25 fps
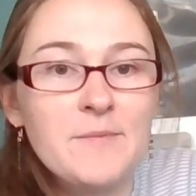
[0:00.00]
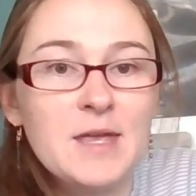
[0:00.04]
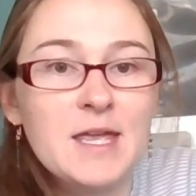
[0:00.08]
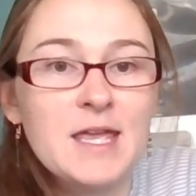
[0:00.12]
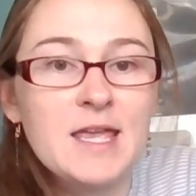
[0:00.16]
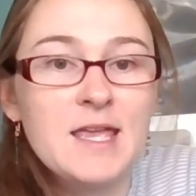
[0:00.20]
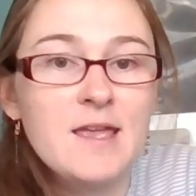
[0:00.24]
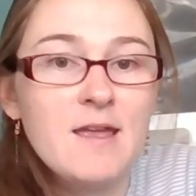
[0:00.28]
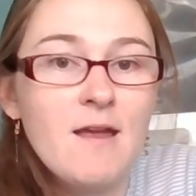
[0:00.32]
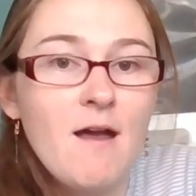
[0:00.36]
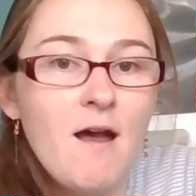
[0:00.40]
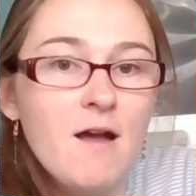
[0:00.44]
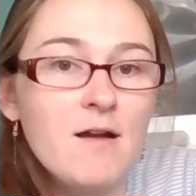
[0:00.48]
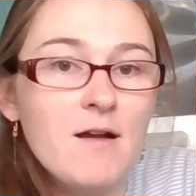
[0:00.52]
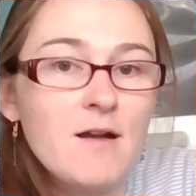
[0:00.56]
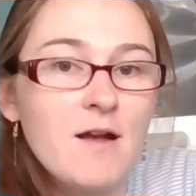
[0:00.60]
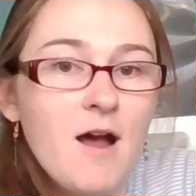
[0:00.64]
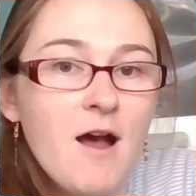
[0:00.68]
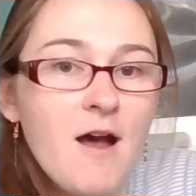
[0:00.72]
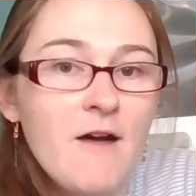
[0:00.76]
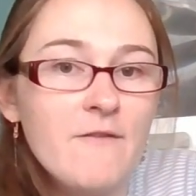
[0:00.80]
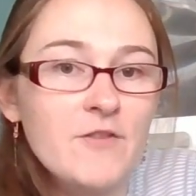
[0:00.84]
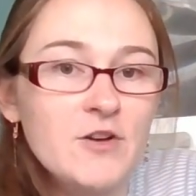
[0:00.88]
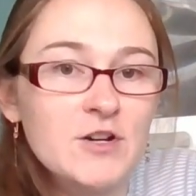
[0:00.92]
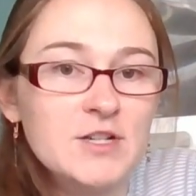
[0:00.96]
he
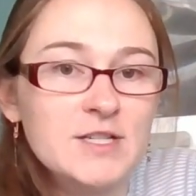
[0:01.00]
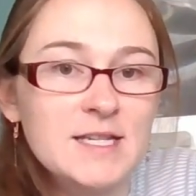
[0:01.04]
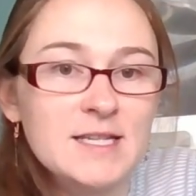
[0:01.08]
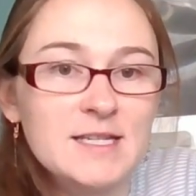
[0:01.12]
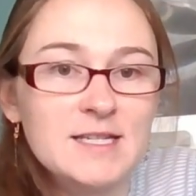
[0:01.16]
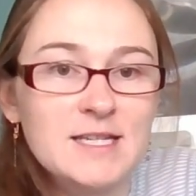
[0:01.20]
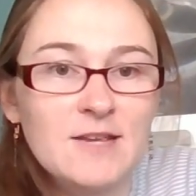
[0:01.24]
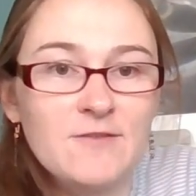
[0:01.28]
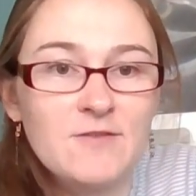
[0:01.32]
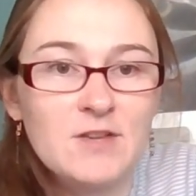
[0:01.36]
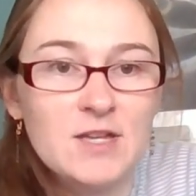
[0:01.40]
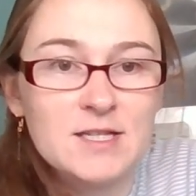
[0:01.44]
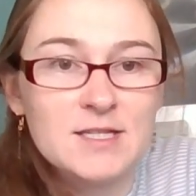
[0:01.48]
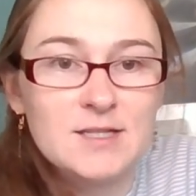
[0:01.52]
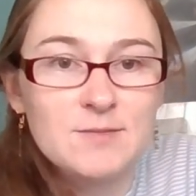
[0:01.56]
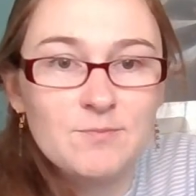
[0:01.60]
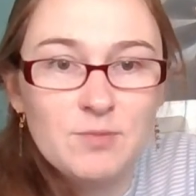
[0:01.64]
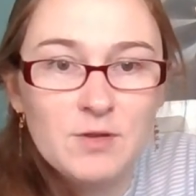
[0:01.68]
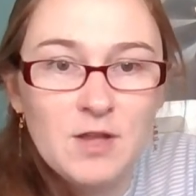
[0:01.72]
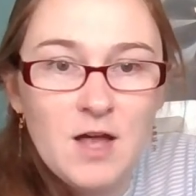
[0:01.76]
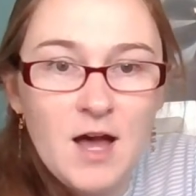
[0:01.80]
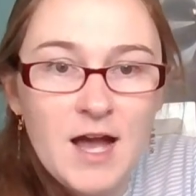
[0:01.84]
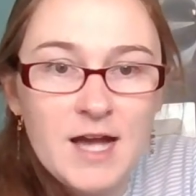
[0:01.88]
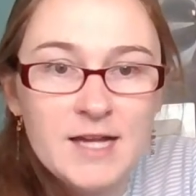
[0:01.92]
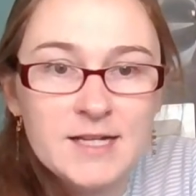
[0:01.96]
uncovers a devious
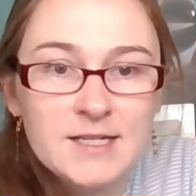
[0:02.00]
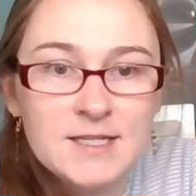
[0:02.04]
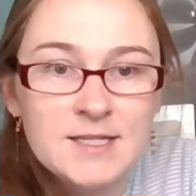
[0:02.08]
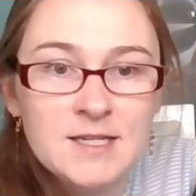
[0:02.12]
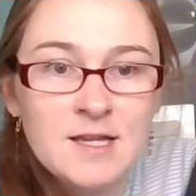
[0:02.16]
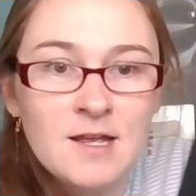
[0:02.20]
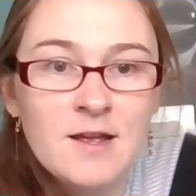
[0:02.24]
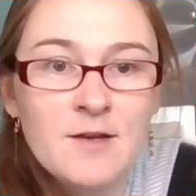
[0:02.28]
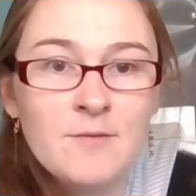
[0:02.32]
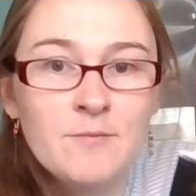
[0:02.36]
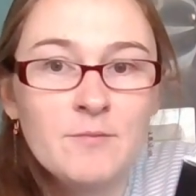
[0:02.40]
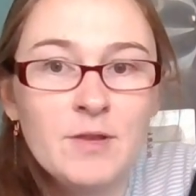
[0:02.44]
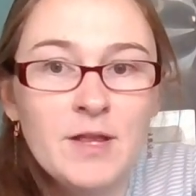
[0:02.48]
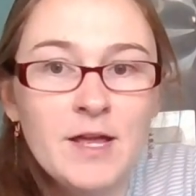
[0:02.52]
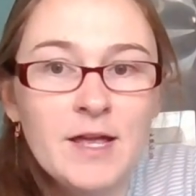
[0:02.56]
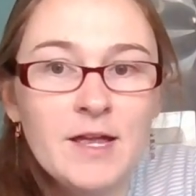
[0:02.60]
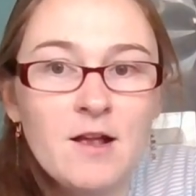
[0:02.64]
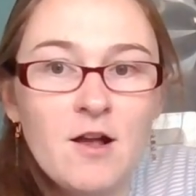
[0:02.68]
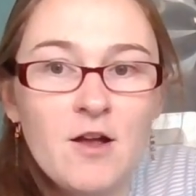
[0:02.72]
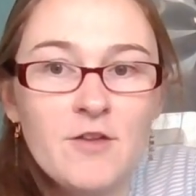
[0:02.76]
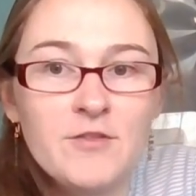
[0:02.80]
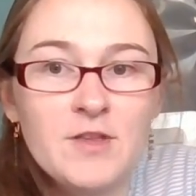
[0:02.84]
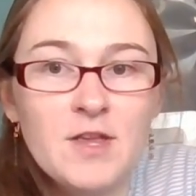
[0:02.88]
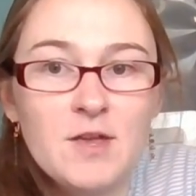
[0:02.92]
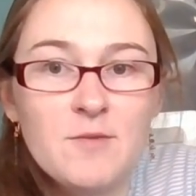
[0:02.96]
plot
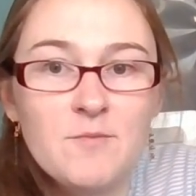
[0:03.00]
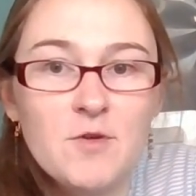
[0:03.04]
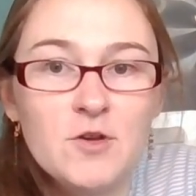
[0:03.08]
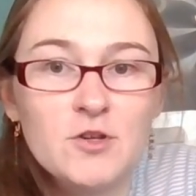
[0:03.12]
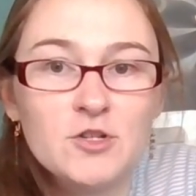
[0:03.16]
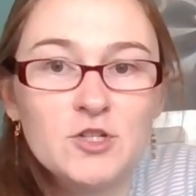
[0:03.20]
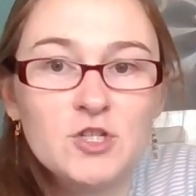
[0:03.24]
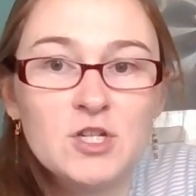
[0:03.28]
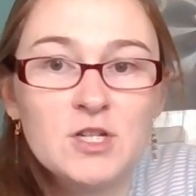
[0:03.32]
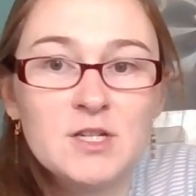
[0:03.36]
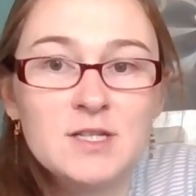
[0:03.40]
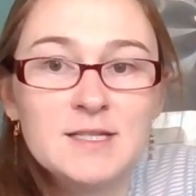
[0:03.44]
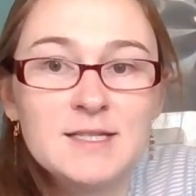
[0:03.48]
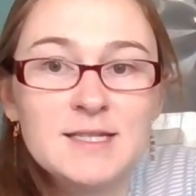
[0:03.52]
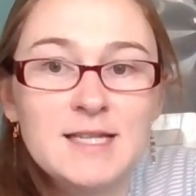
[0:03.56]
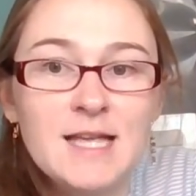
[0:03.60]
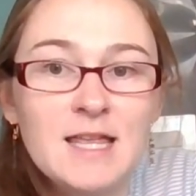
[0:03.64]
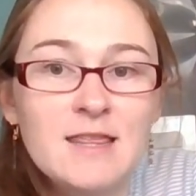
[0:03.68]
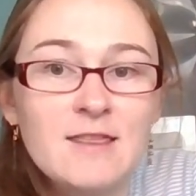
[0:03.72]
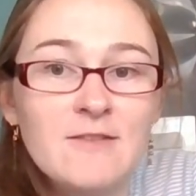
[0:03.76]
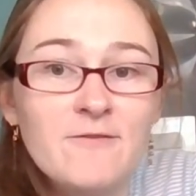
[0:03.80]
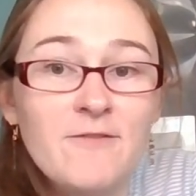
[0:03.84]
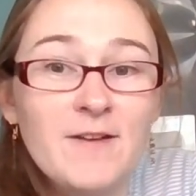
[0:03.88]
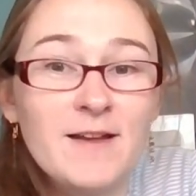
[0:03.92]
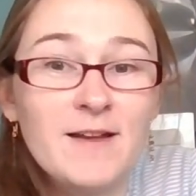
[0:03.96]
playing on the emotions
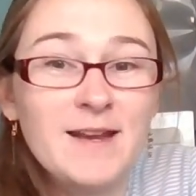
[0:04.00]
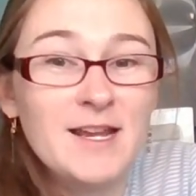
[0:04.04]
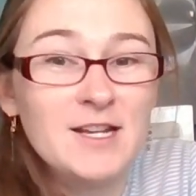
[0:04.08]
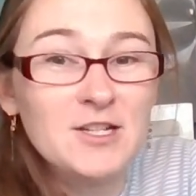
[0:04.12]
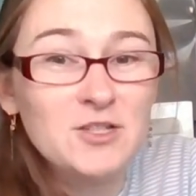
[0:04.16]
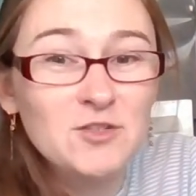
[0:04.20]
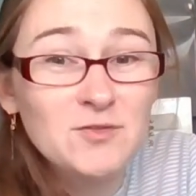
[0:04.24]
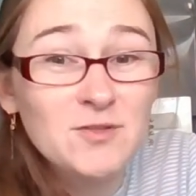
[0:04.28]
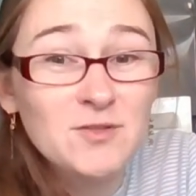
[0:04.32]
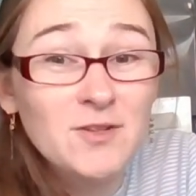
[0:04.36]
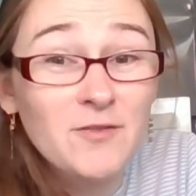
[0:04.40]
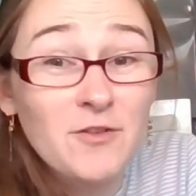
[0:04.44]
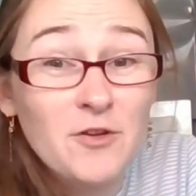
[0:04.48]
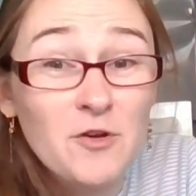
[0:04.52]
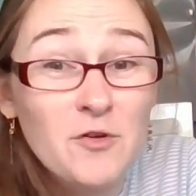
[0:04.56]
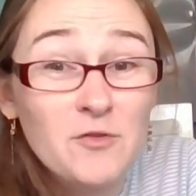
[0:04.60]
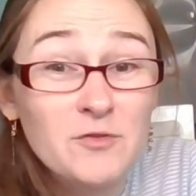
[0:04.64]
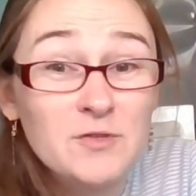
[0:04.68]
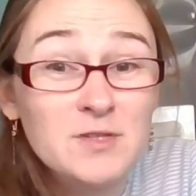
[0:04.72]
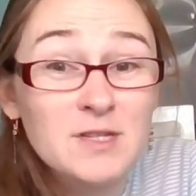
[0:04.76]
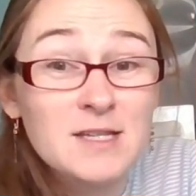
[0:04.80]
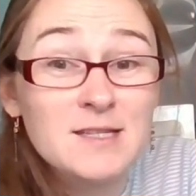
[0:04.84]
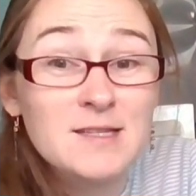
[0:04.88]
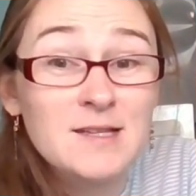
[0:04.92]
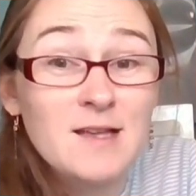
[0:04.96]
and the financial
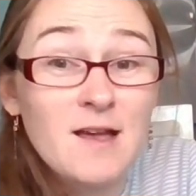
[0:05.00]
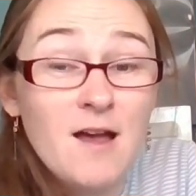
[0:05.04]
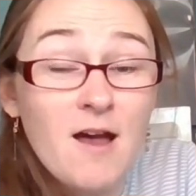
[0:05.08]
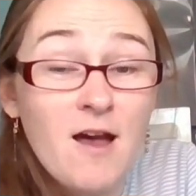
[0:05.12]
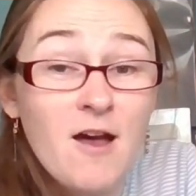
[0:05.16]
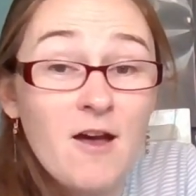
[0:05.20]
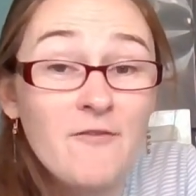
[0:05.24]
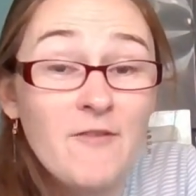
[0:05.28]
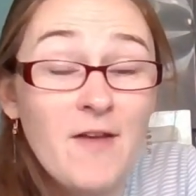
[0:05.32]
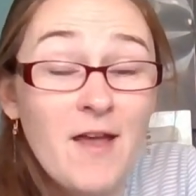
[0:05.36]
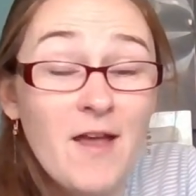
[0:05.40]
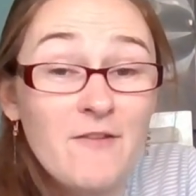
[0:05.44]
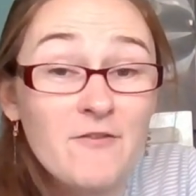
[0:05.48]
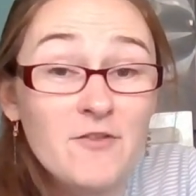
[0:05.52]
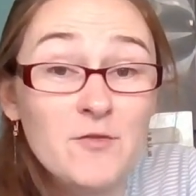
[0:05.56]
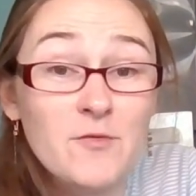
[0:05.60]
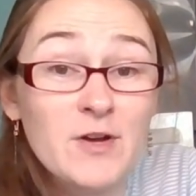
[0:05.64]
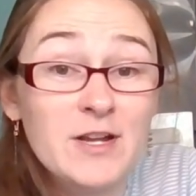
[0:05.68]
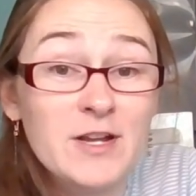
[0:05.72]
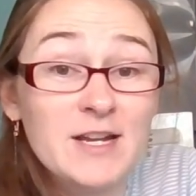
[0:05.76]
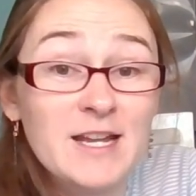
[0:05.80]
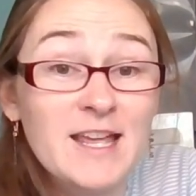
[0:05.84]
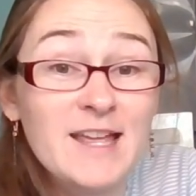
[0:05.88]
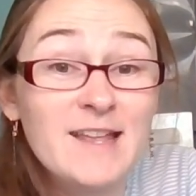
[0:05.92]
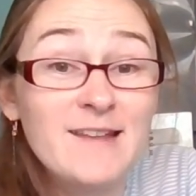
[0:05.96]
difficulties of
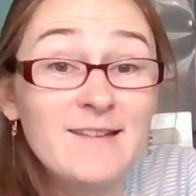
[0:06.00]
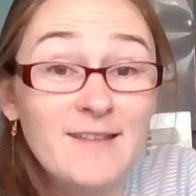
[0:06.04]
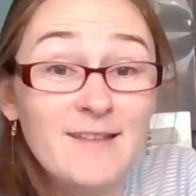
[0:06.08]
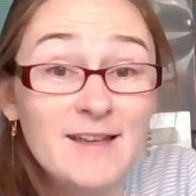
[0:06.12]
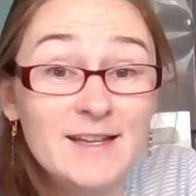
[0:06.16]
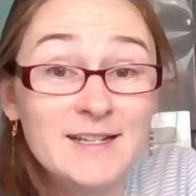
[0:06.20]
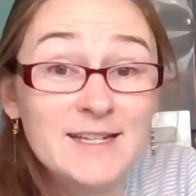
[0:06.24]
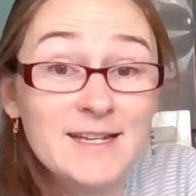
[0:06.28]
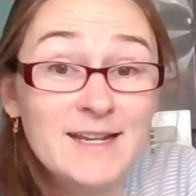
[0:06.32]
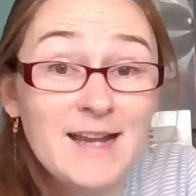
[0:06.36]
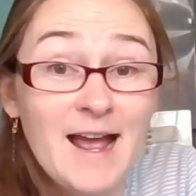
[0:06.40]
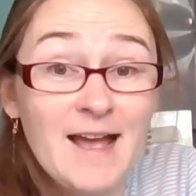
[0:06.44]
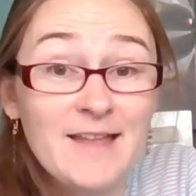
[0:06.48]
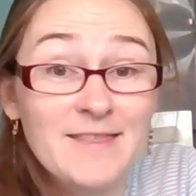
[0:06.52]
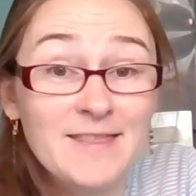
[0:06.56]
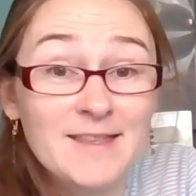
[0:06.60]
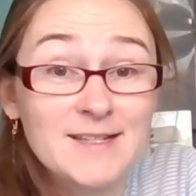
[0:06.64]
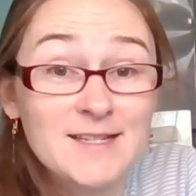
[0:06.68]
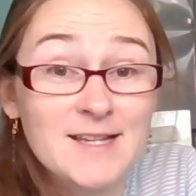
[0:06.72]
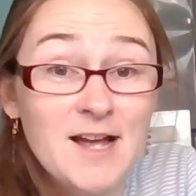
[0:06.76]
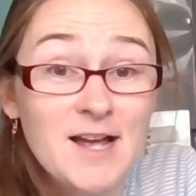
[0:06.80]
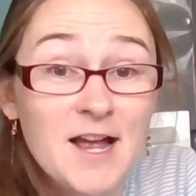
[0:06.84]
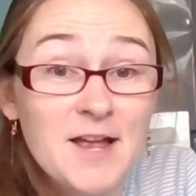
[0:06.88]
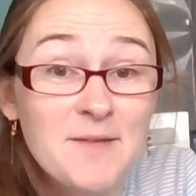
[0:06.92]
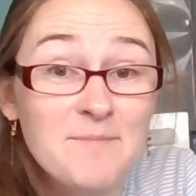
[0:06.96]
everyone in London at the
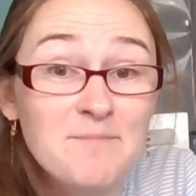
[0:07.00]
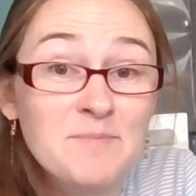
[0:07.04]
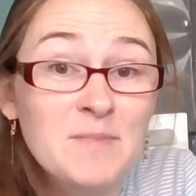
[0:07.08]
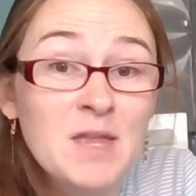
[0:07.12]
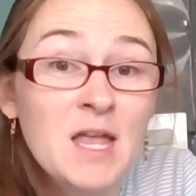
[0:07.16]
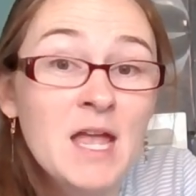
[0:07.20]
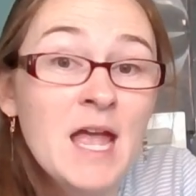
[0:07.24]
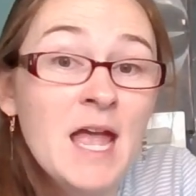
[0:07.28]
time.